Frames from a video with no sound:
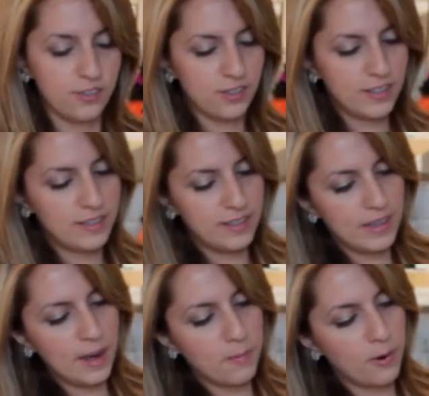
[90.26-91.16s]
you can see,
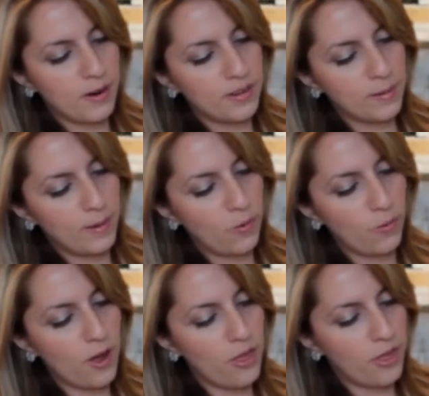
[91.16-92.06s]
I poured it to about
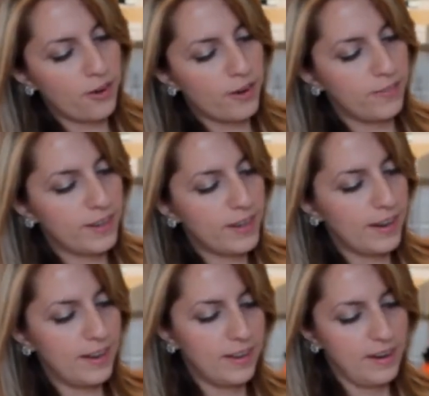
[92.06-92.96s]
1/3 of it.
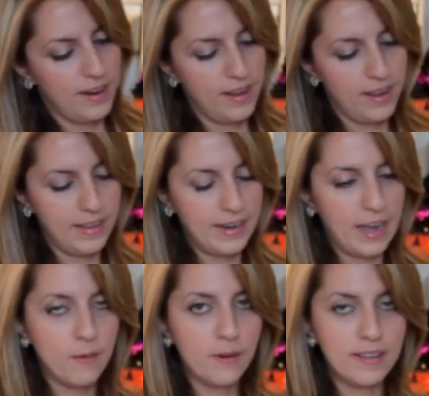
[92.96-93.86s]
And
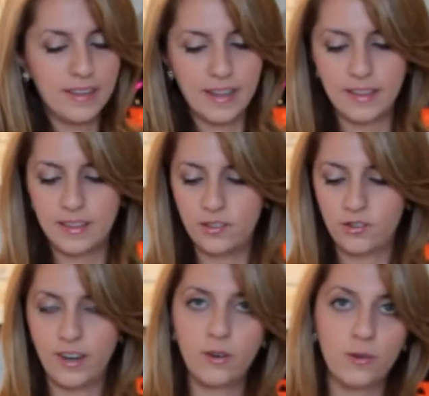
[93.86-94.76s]
now I'm going to take the
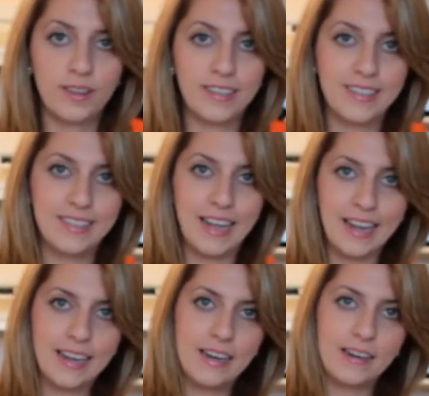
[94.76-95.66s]
drink with the
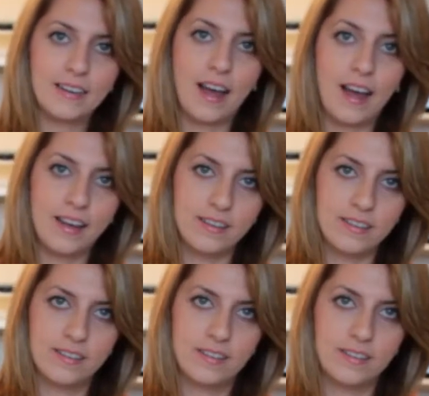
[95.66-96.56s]
second highest,
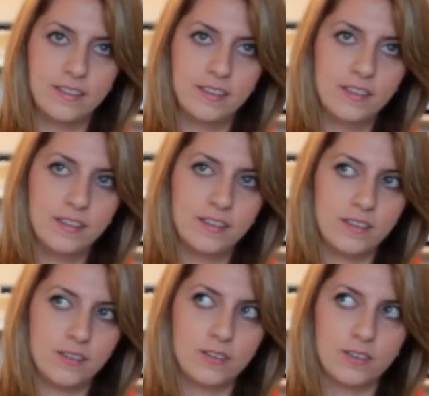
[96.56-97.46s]

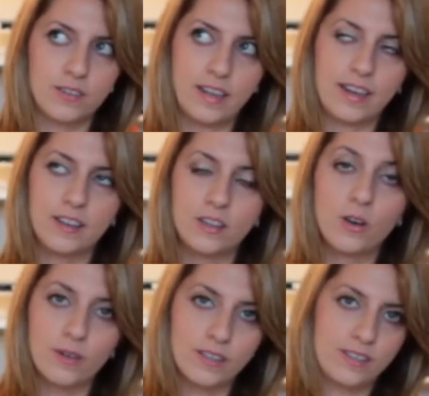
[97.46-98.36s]
or second
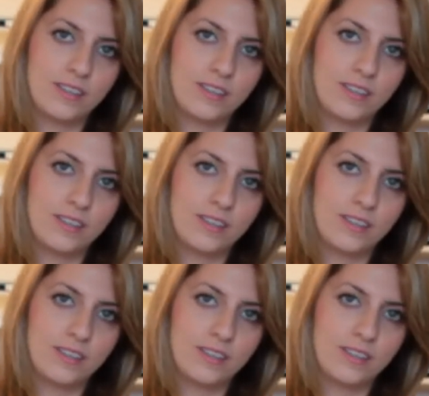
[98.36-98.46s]
lowest